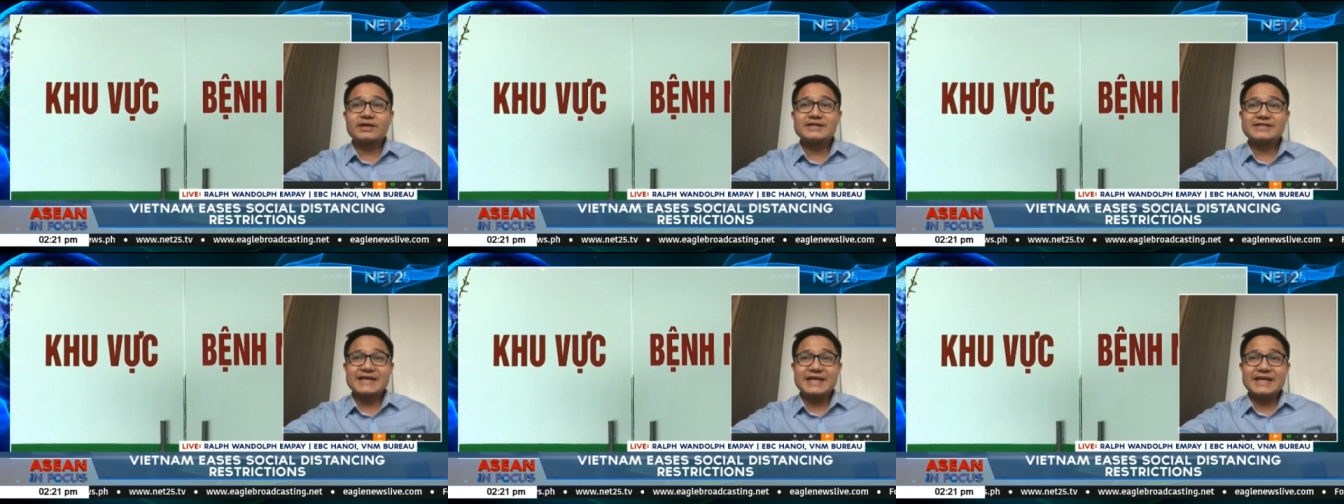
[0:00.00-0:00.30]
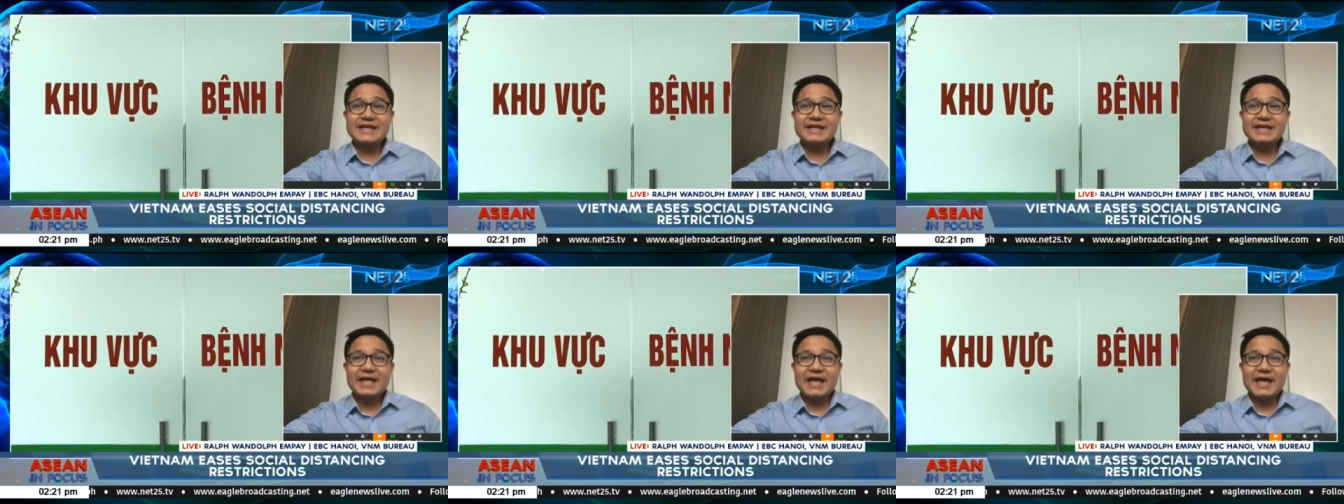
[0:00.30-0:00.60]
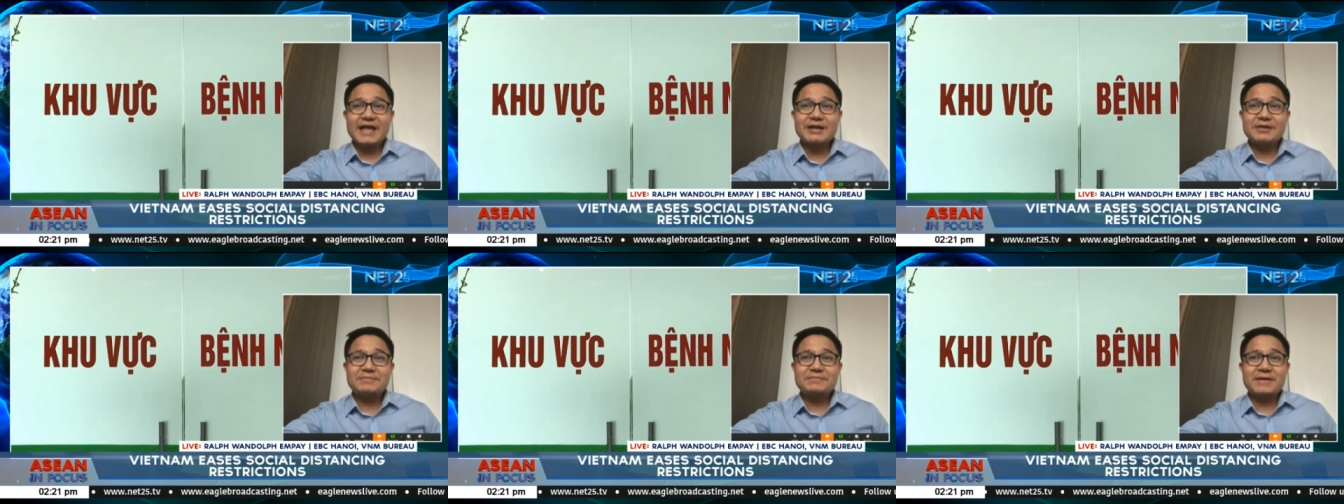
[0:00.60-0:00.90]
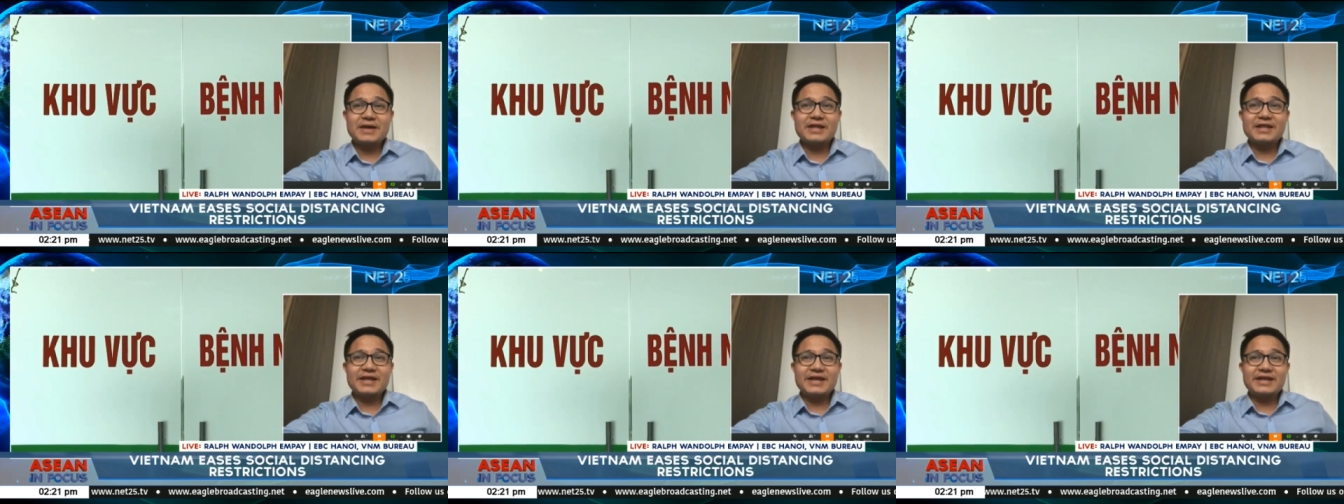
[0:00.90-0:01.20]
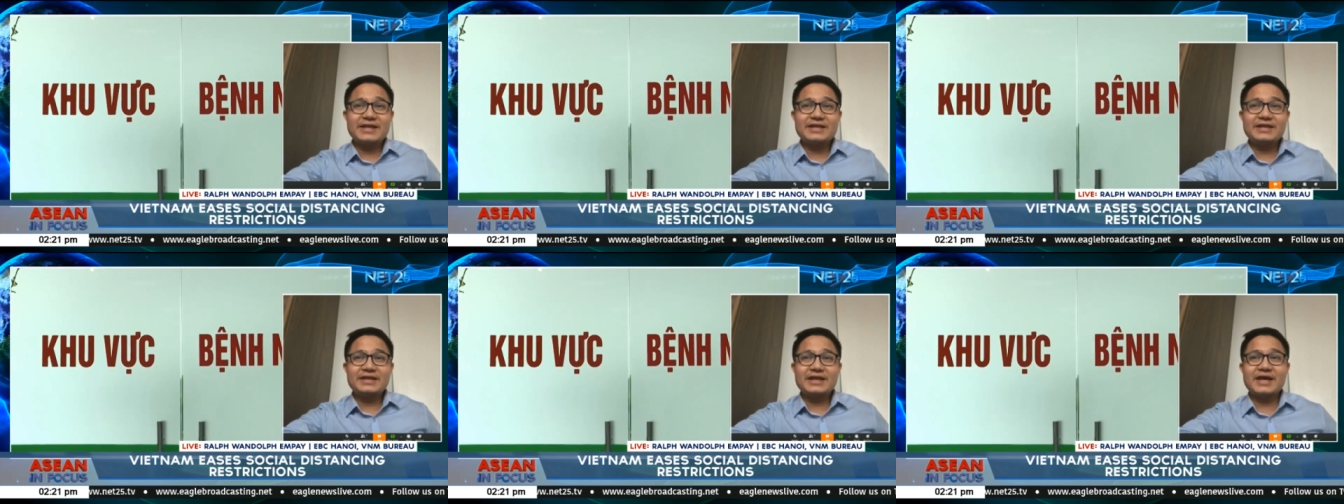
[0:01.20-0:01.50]
Tinh and My
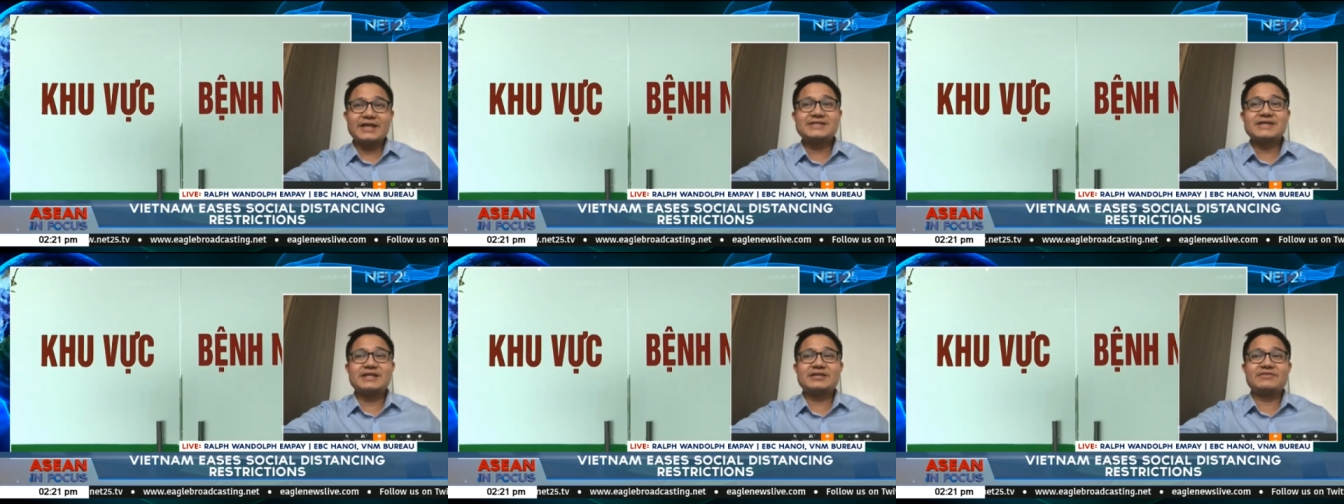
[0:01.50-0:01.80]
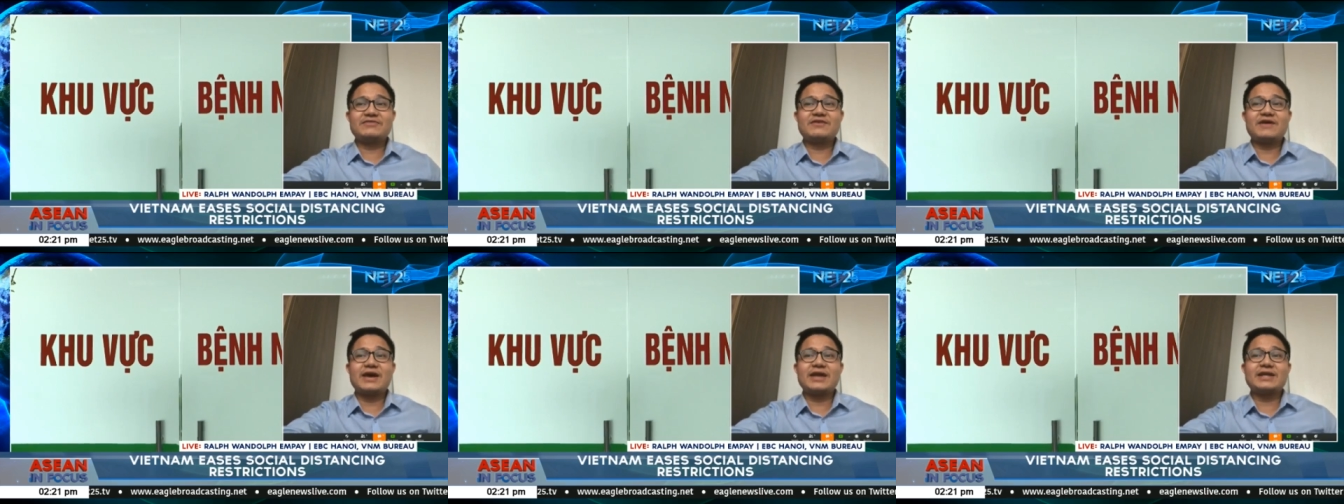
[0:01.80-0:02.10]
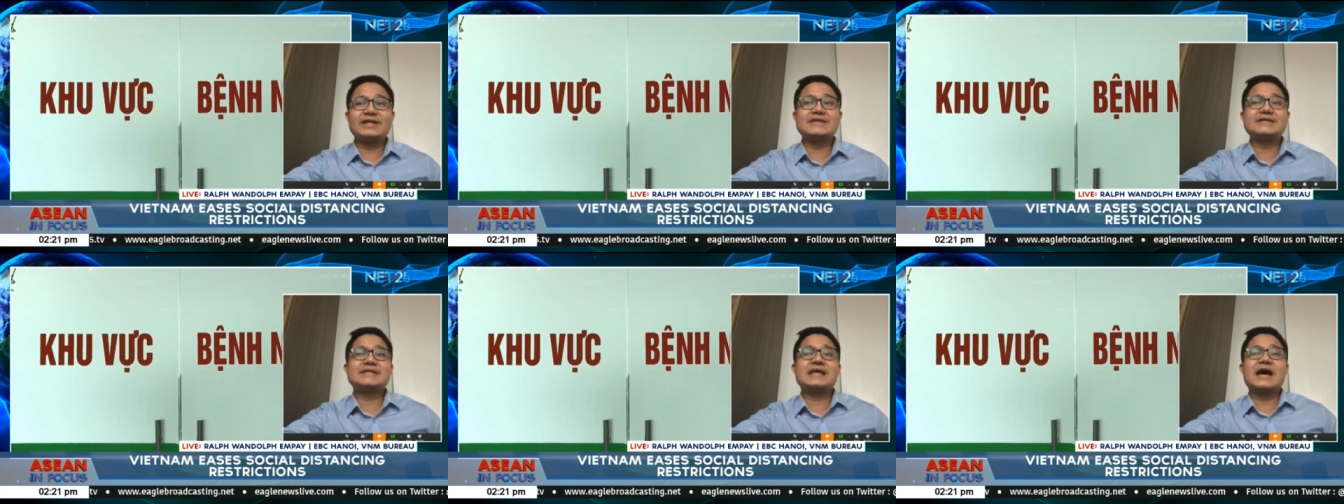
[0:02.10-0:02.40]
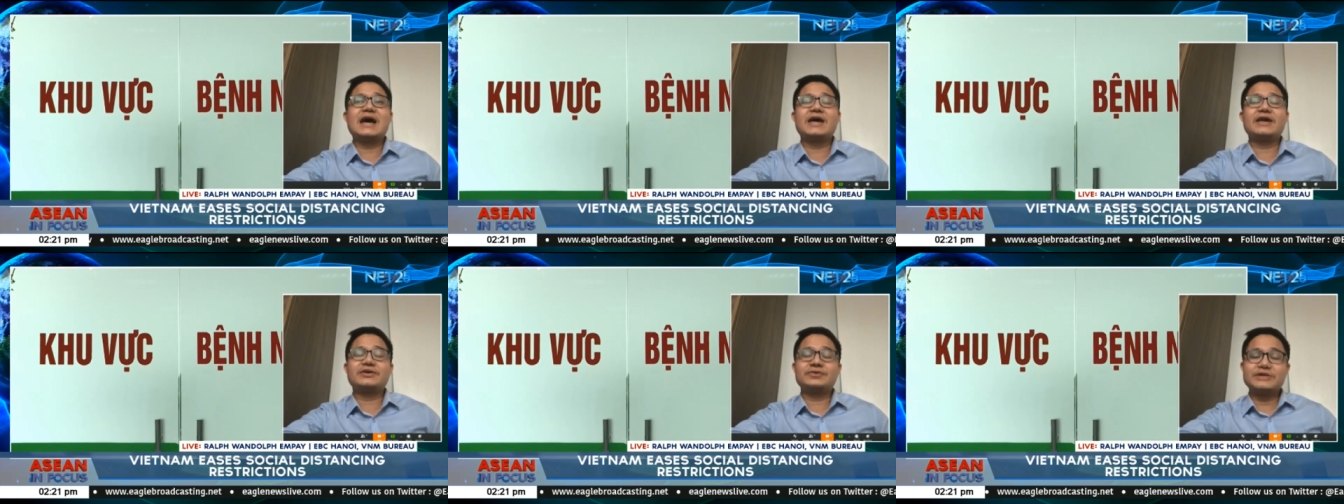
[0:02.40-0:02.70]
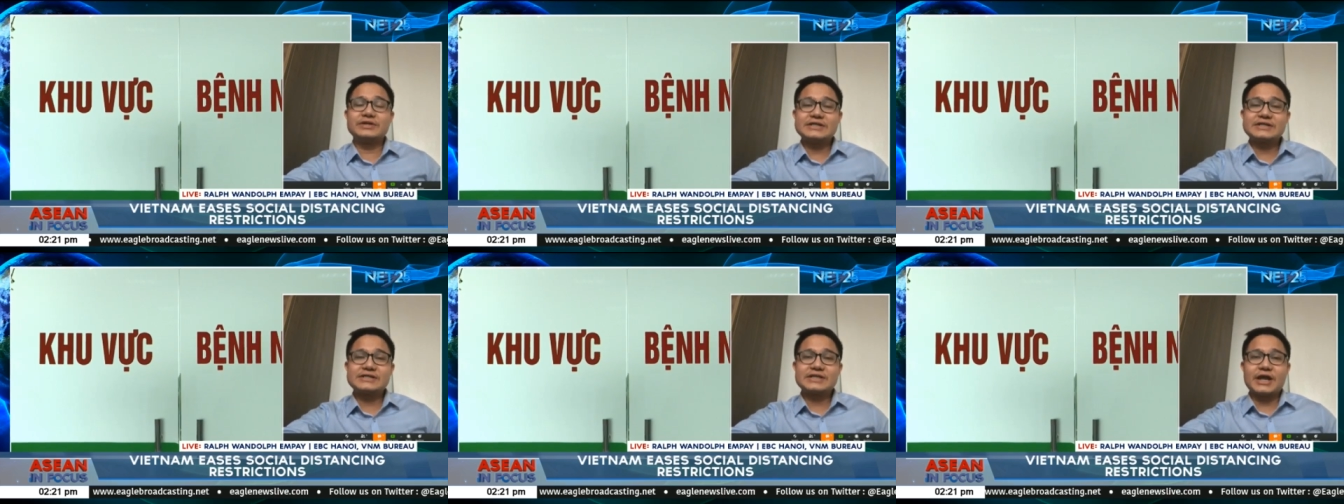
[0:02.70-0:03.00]
Lai, identified as
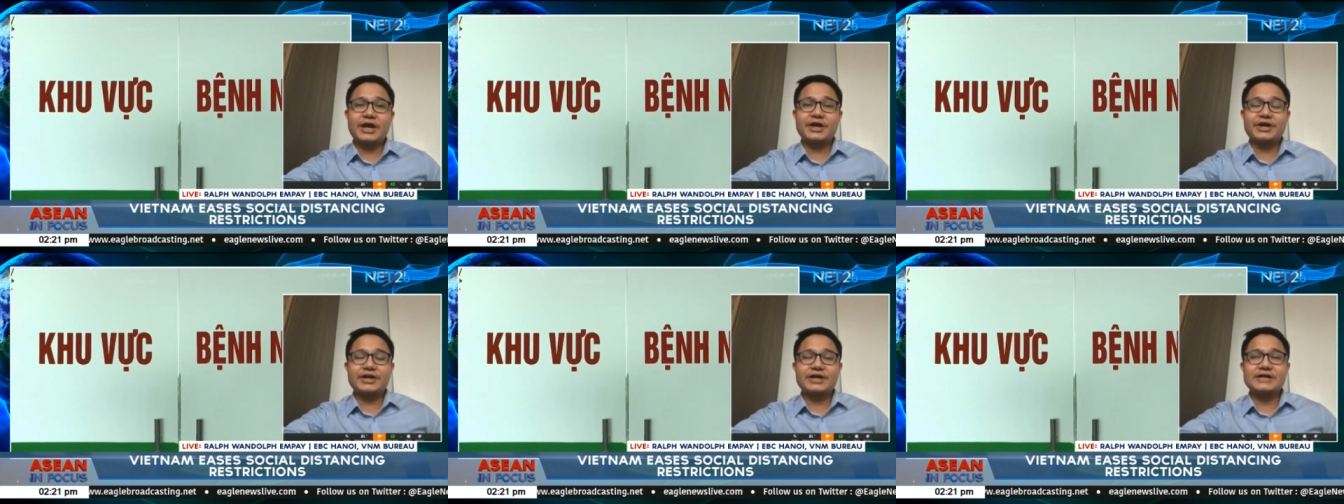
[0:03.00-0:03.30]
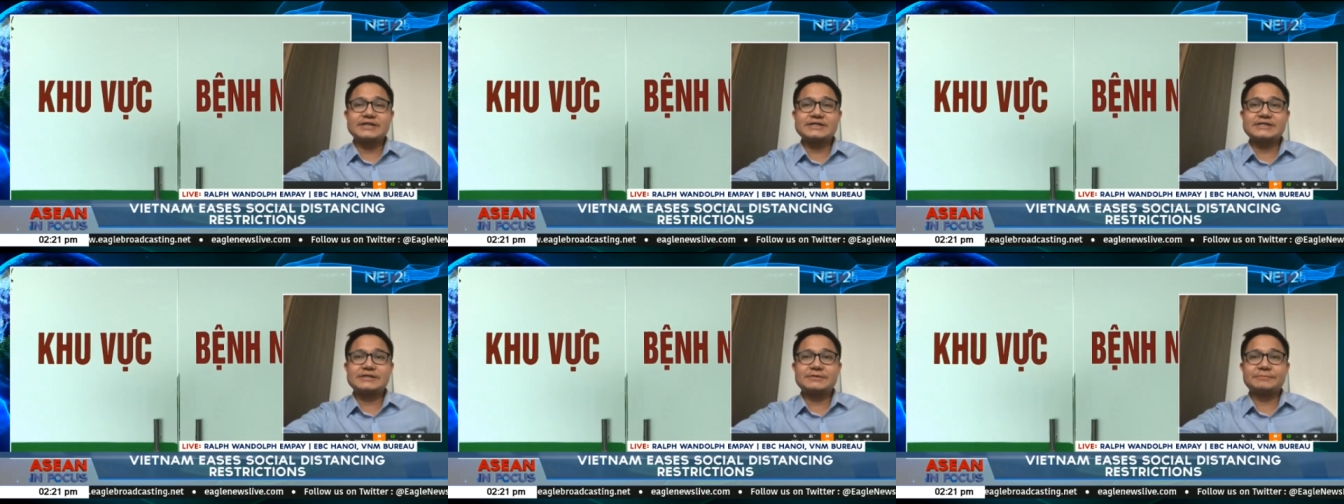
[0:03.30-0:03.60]
high-risk areas